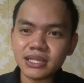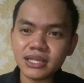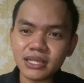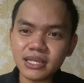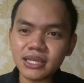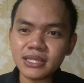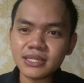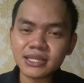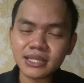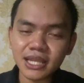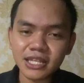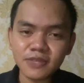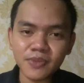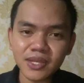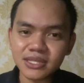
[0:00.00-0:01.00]
his
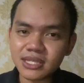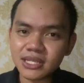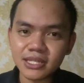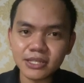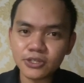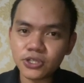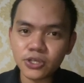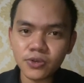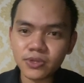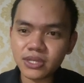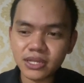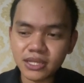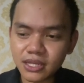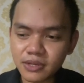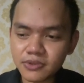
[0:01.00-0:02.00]
classmate didn't show
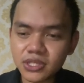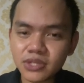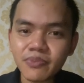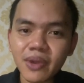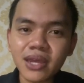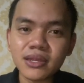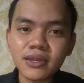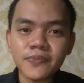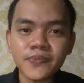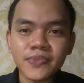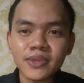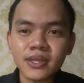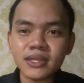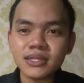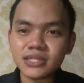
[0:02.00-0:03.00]
that he respect
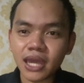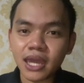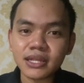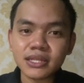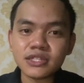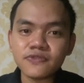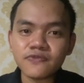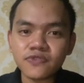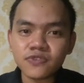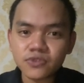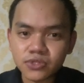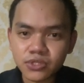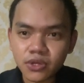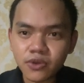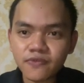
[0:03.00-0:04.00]
Chinese
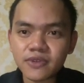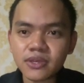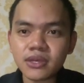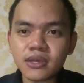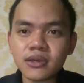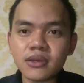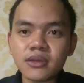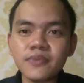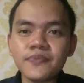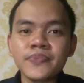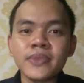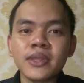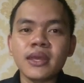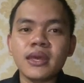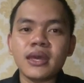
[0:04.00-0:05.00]
food over here.
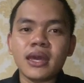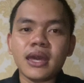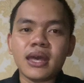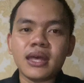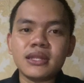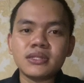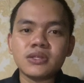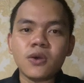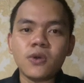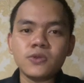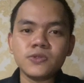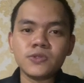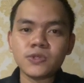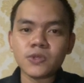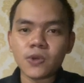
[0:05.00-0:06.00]
And
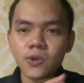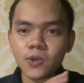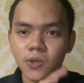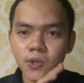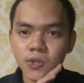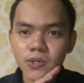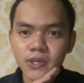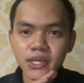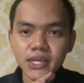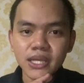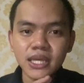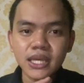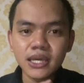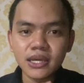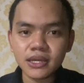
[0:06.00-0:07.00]
also
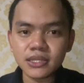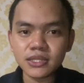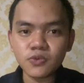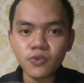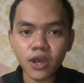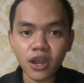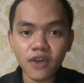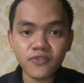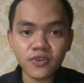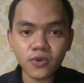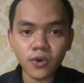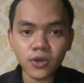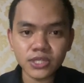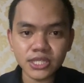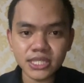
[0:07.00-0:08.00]
here's one of
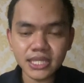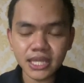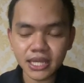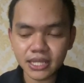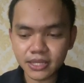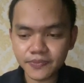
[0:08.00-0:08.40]
quotes that